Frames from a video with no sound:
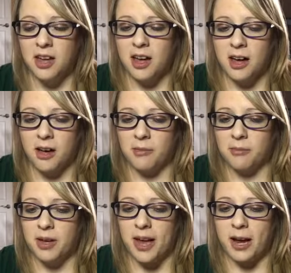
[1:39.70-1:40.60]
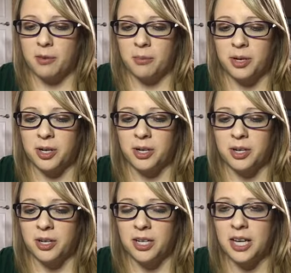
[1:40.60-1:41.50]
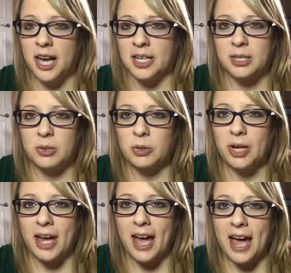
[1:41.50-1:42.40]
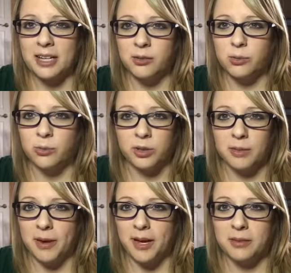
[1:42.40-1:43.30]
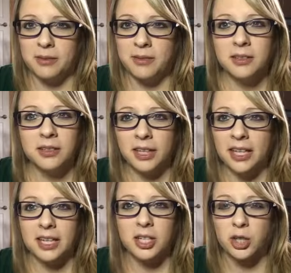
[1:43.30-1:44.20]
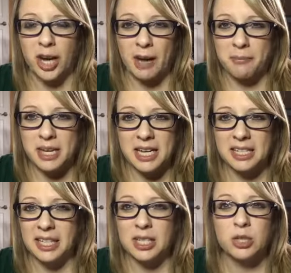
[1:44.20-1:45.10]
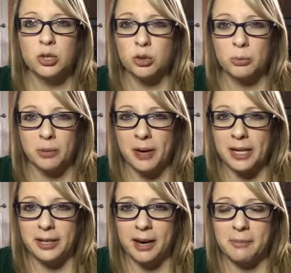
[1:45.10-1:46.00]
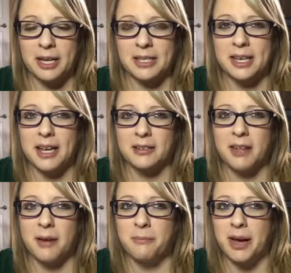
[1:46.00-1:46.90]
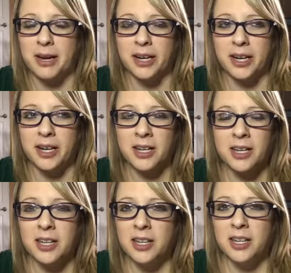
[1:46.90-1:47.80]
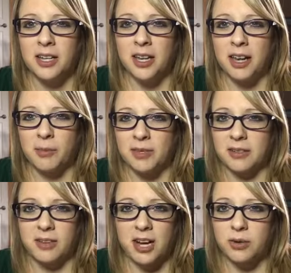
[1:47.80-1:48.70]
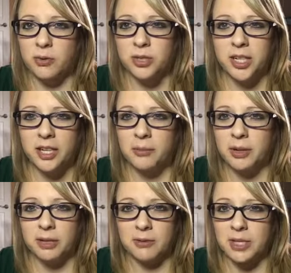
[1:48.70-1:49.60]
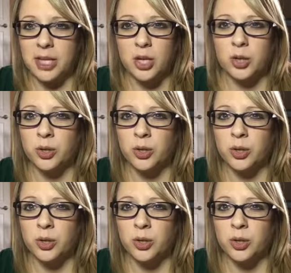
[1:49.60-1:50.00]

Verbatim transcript: Um, I remember in high school I had really bad like cramping, like super bad cramping. It's gotten a lot better um, as I've gotten older, but it was like